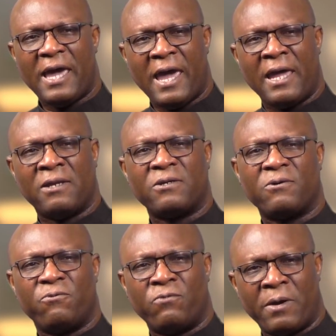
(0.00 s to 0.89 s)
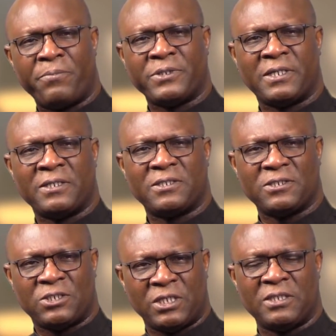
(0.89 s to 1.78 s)
and
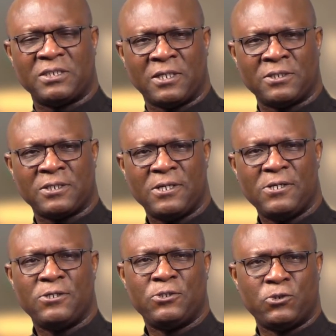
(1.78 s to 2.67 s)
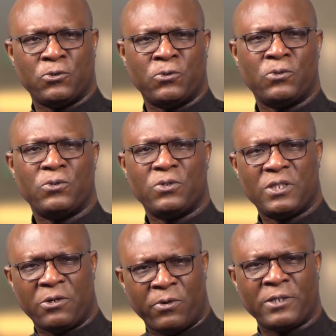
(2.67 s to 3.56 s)
represent Jesus to
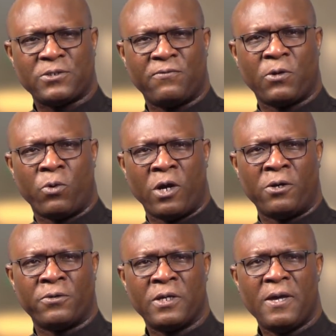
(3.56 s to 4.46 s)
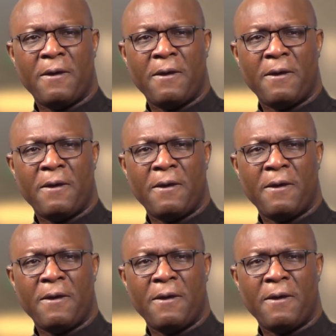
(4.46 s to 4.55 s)
the rest of the world,